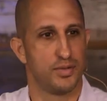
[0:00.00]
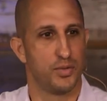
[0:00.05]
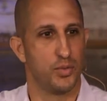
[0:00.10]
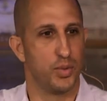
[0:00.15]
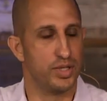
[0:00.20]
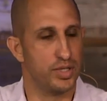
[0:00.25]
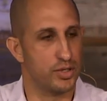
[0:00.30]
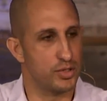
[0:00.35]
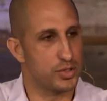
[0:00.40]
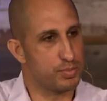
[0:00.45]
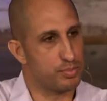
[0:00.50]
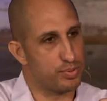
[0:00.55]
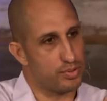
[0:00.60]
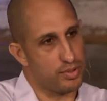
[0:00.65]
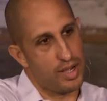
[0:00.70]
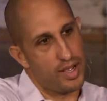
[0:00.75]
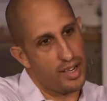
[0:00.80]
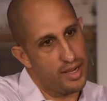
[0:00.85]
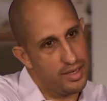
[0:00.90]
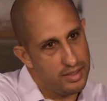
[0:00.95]
When there's
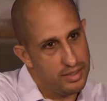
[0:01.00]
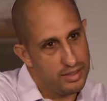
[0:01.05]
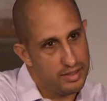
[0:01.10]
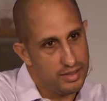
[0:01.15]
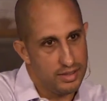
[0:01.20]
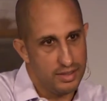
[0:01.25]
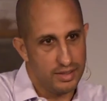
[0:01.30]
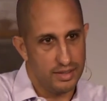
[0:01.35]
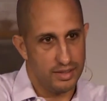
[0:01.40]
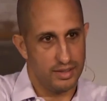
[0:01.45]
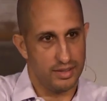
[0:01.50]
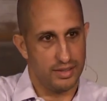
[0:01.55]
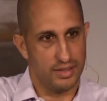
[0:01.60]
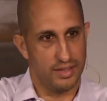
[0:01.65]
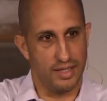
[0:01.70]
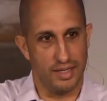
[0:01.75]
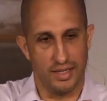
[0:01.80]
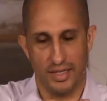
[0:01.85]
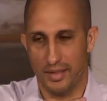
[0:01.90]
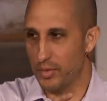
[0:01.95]
pride
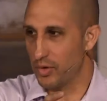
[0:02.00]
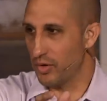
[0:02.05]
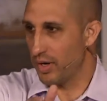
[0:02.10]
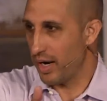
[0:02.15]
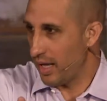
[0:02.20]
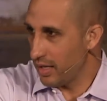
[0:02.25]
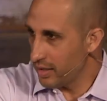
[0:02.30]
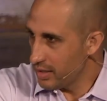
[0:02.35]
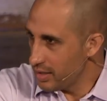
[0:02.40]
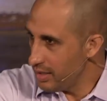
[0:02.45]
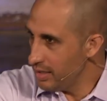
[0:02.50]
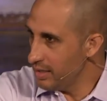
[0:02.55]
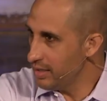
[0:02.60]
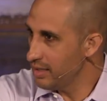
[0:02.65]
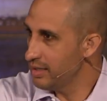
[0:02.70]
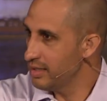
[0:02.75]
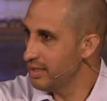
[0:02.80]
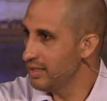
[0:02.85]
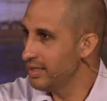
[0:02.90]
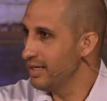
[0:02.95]
and immorality
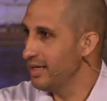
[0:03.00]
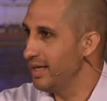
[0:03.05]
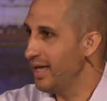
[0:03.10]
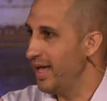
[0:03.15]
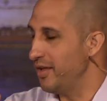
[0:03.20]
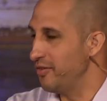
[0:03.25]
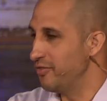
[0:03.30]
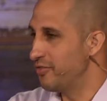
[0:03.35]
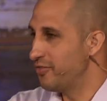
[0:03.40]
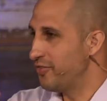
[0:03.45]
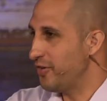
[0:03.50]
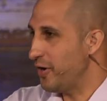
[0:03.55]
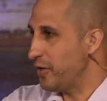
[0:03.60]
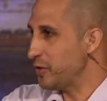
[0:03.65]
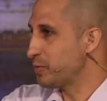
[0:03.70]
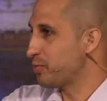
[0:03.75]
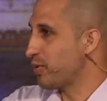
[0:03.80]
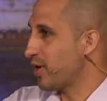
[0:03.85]
and false